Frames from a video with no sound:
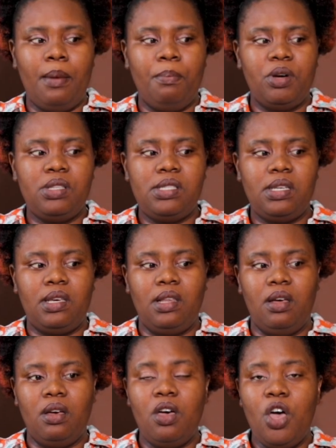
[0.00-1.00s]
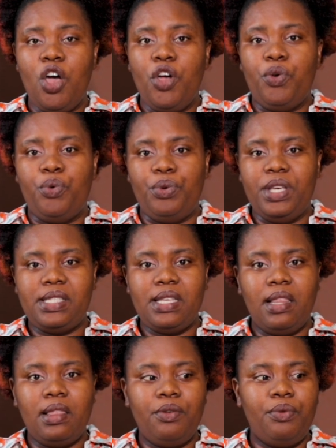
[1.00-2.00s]
and Bounty
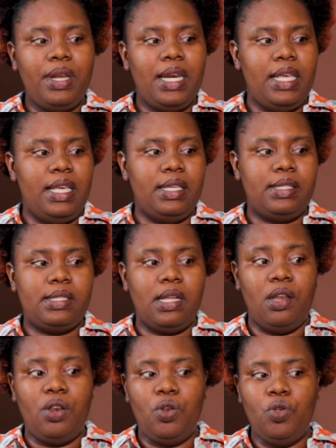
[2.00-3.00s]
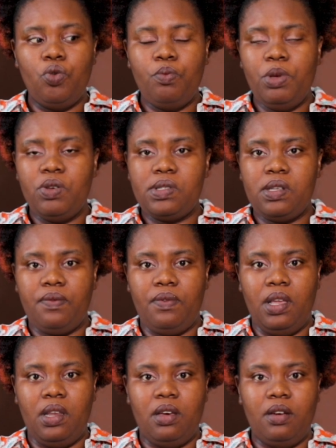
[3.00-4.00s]
recently released a new music
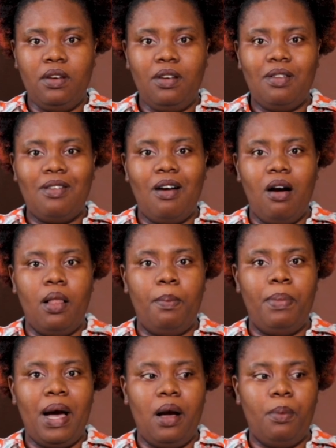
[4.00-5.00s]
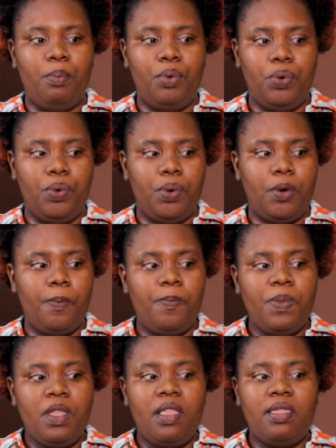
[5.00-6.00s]
video called Bang Boom.
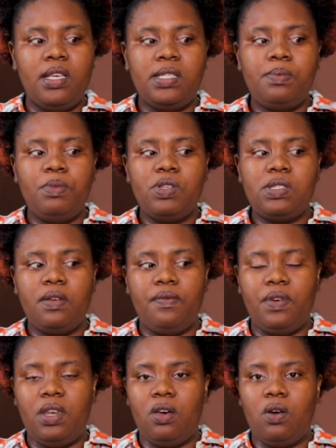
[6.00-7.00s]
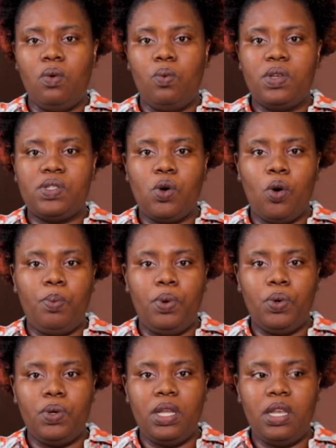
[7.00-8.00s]
This music video was
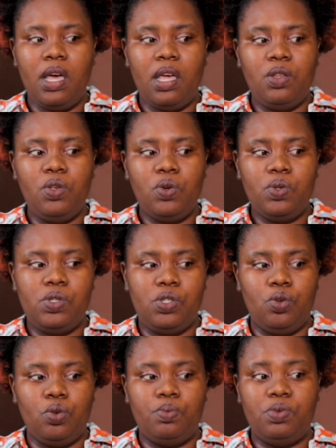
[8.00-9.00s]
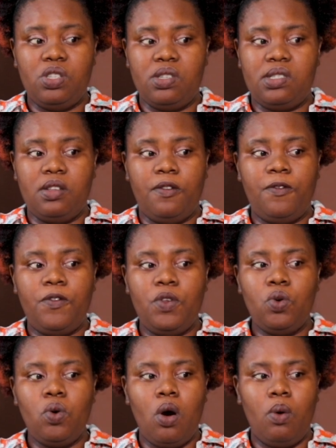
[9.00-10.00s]
uploaded on YouTube just a
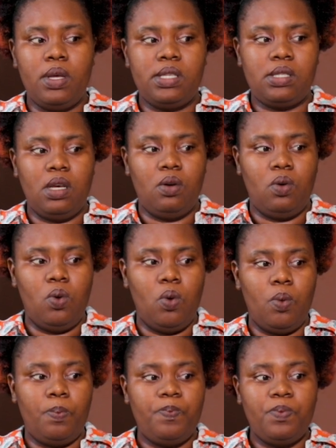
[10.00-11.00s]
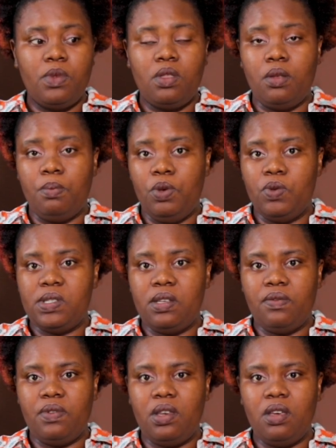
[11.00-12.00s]
few hours ago. The
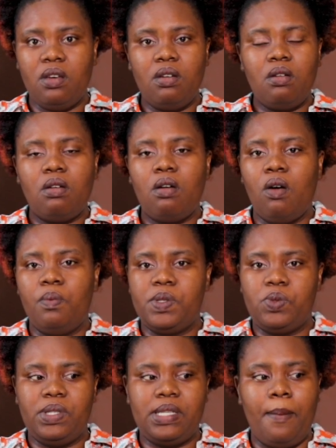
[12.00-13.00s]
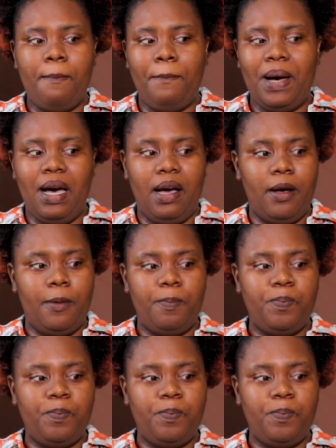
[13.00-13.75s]
music video comes with a bang.